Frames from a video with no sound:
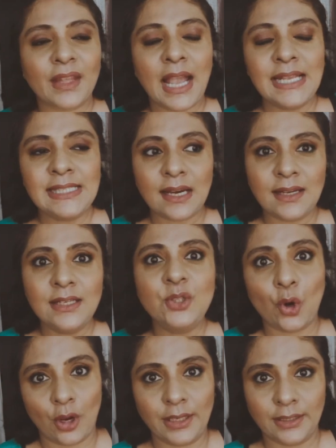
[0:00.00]
I started
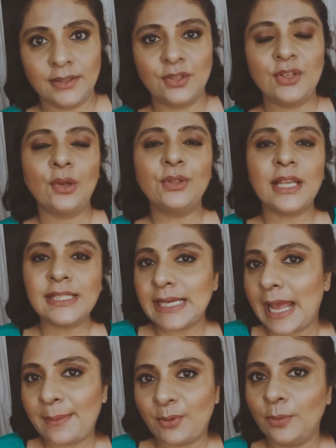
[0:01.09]
drawing. So now there's an
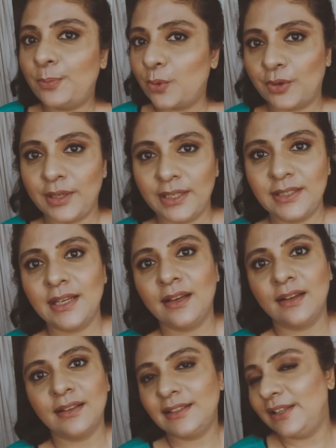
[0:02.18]
app called Procreate.
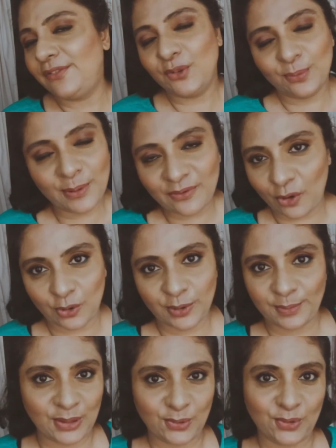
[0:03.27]
If you've been following
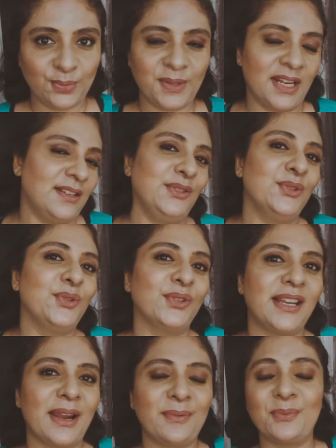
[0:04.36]
my YouTube channel, you know
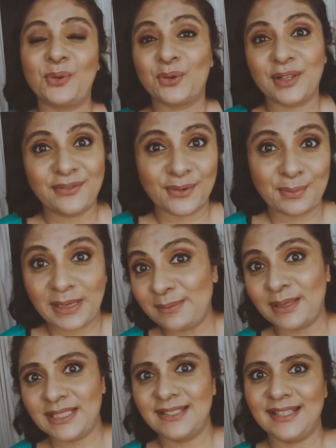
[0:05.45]
that I've been Procreate for many,
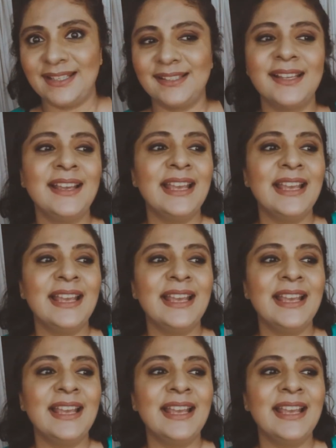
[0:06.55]
many days.